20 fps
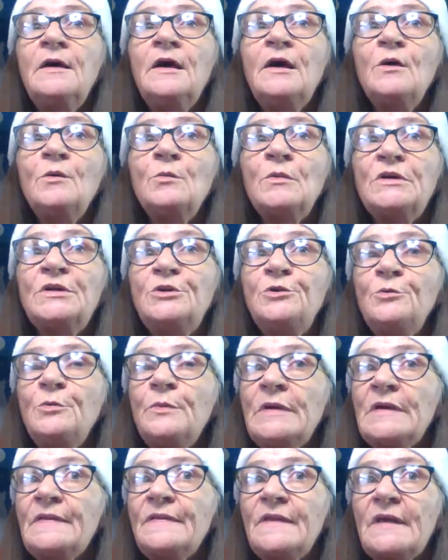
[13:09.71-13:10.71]
And when you
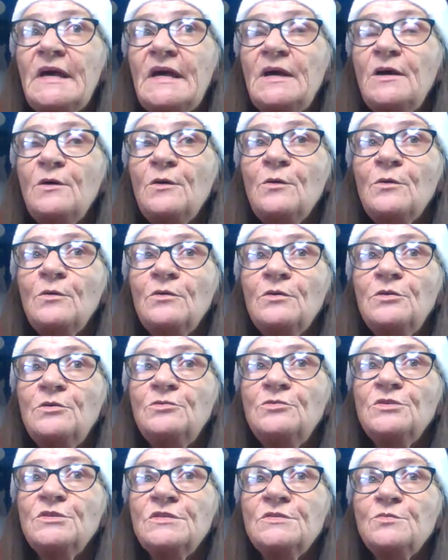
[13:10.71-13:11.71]
went there,
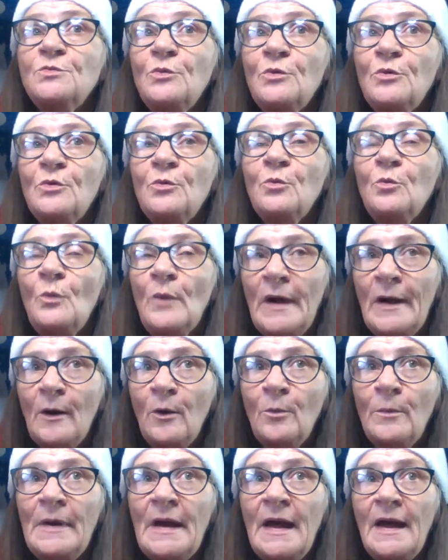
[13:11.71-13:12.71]
you just were
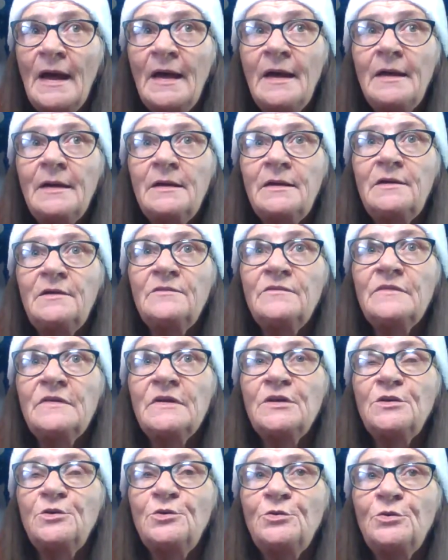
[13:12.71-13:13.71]
well behaved
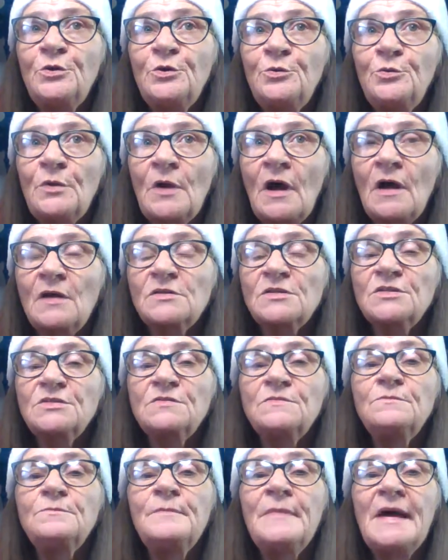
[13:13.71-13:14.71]
and you knew not to
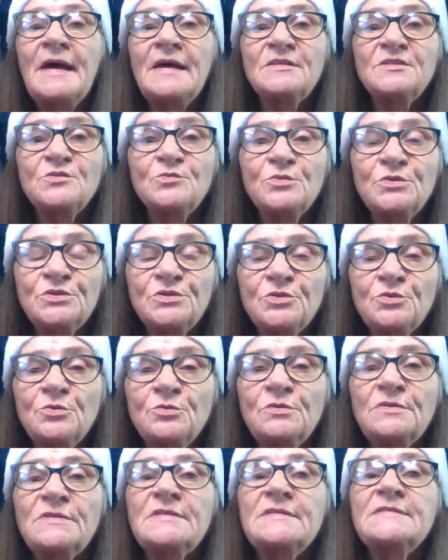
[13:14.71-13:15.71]
mess with
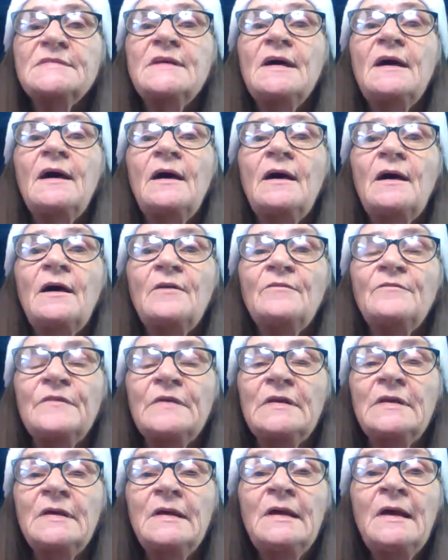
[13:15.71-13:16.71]
certain stuff.
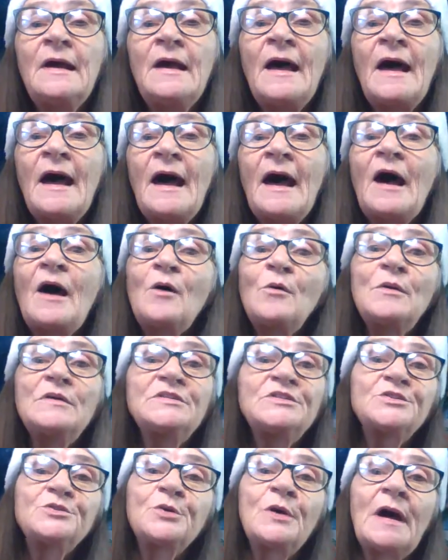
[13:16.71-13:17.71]
And I
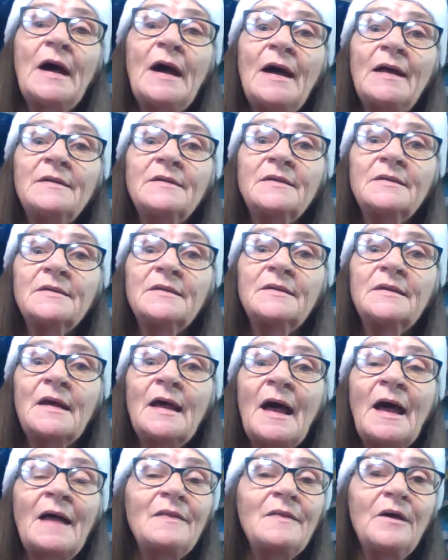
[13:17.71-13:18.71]
always tried to get,
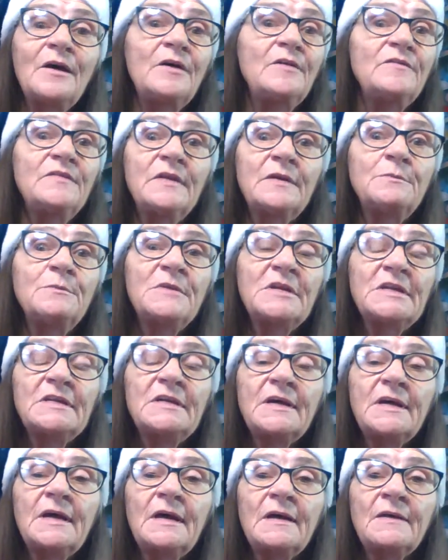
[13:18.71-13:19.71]
I loved him to
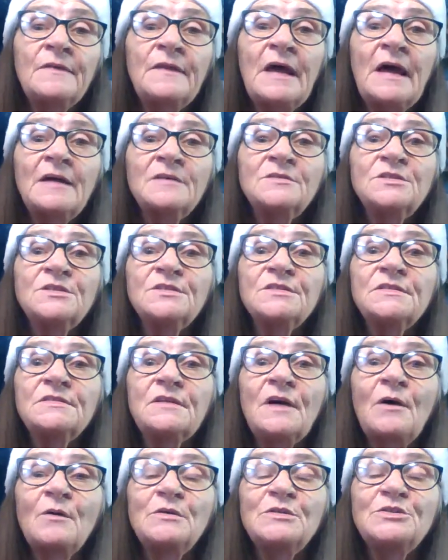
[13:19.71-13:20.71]
death. I just
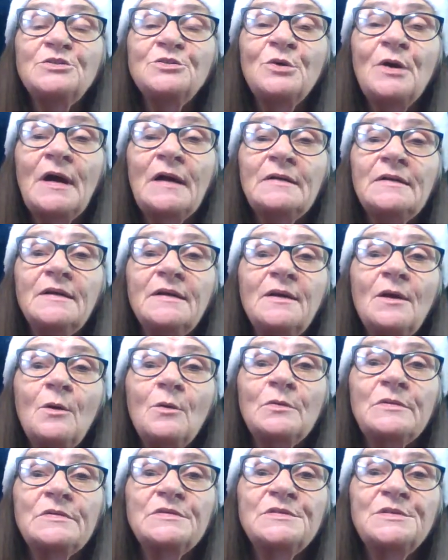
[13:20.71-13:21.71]
always tried to get
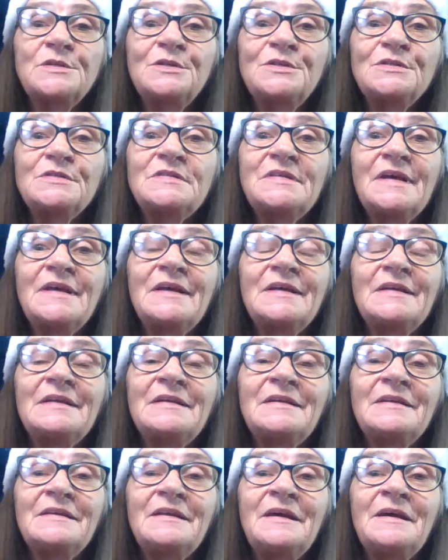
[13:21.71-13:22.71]
on his good side.
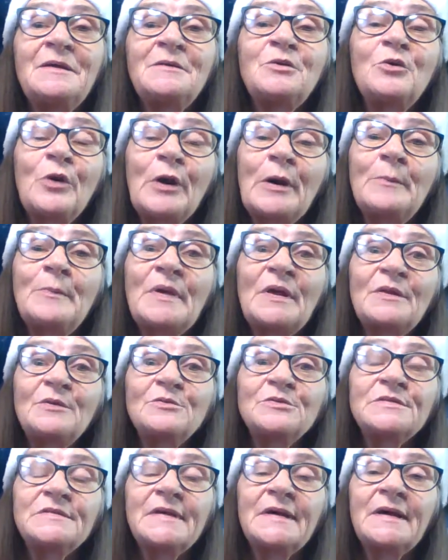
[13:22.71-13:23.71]
And
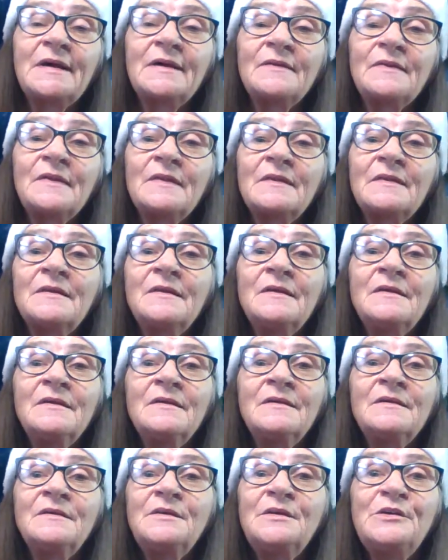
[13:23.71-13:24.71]
grandmother said
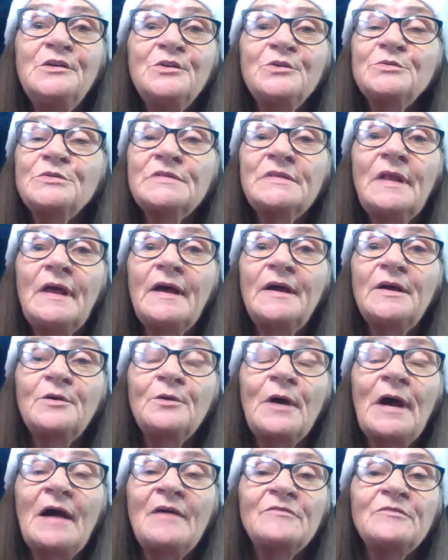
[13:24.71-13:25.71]
years
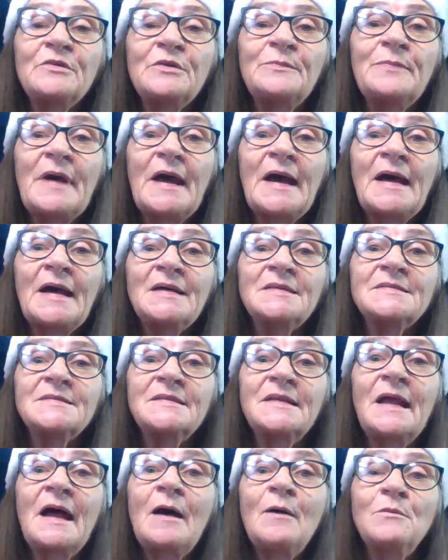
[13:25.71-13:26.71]
later, after he passed,
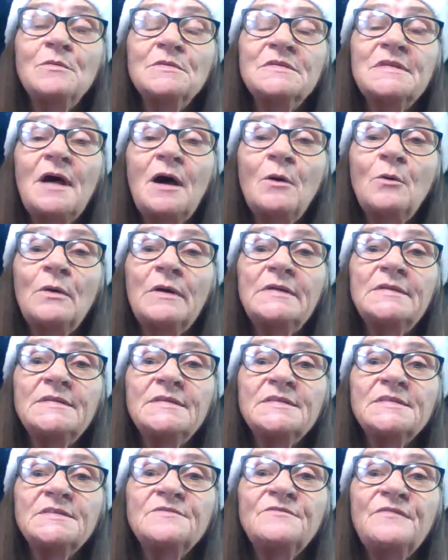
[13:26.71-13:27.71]
that I was always
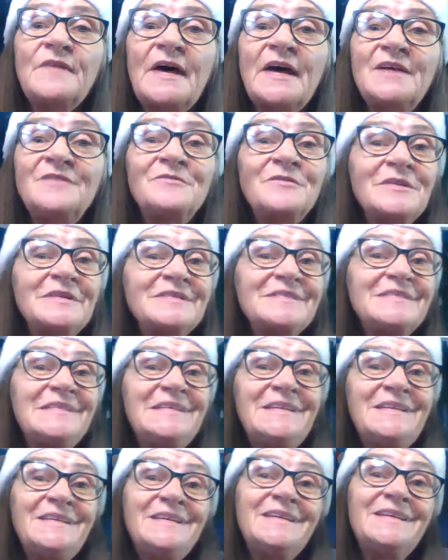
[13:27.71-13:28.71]
his favorite.
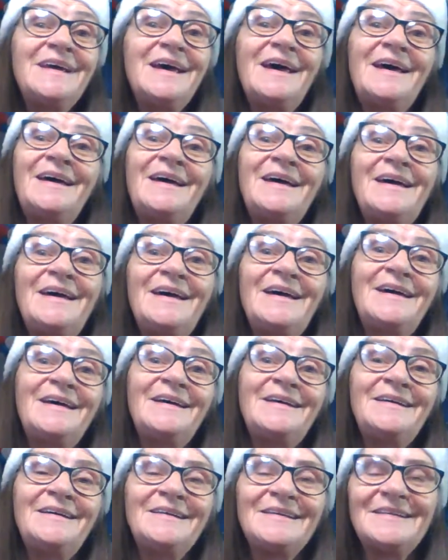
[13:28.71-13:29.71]

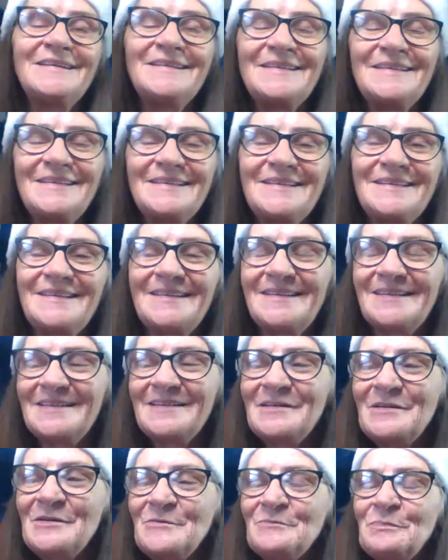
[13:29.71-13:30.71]
Yay!
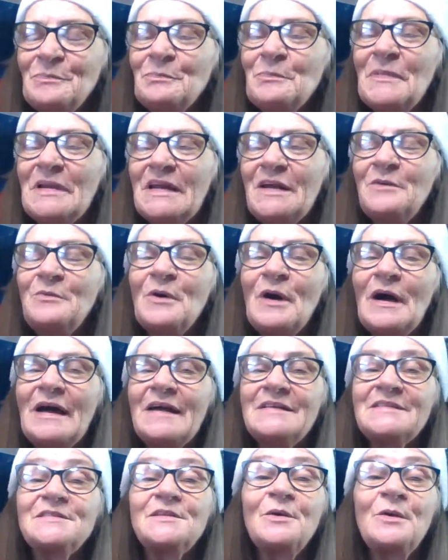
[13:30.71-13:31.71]
But
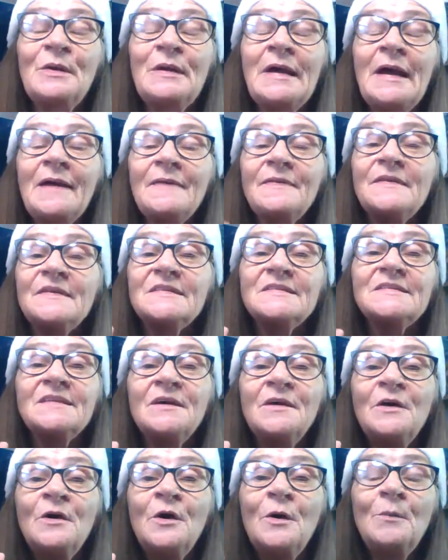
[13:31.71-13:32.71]
anyway, so he had this
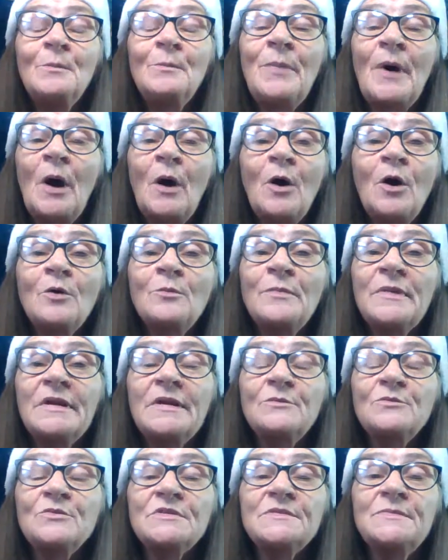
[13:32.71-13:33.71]
barn, but
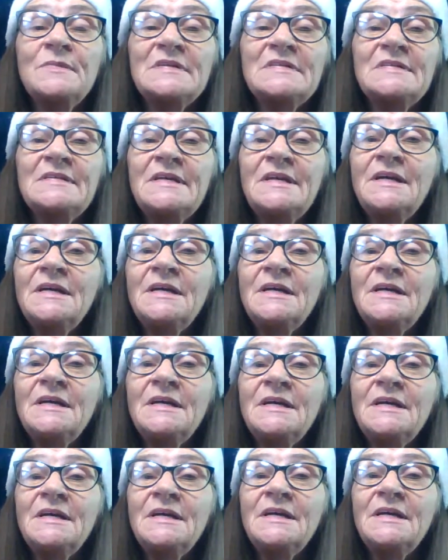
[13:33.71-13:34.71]
it was
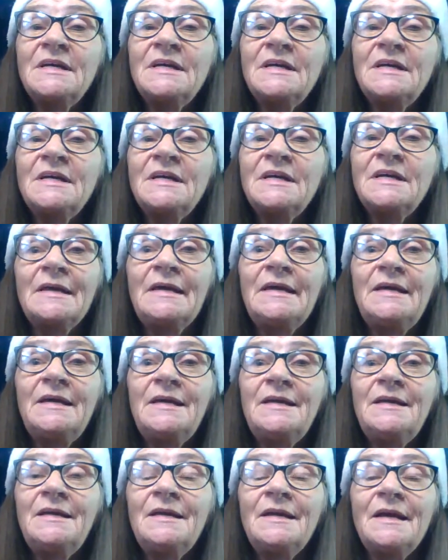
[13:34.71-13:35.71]
meticulously
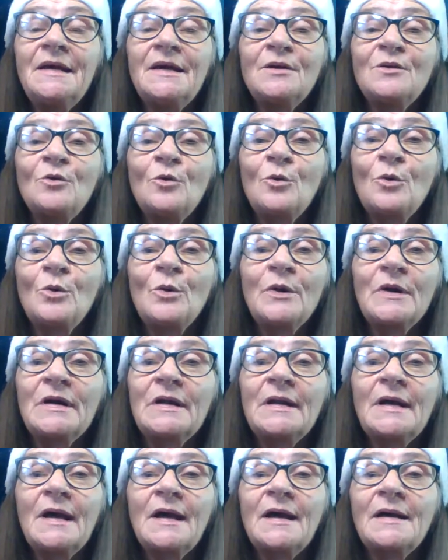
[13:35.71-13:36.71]
clean and
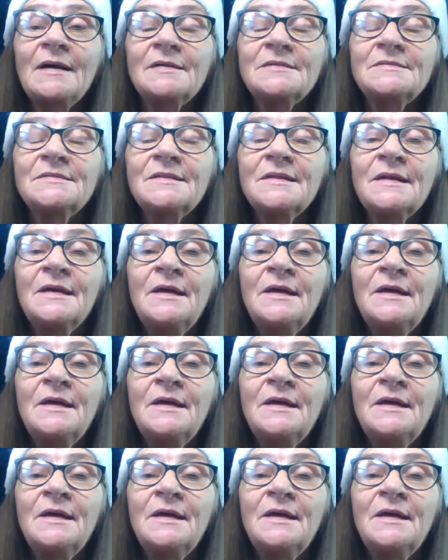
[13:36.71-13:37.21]
organized.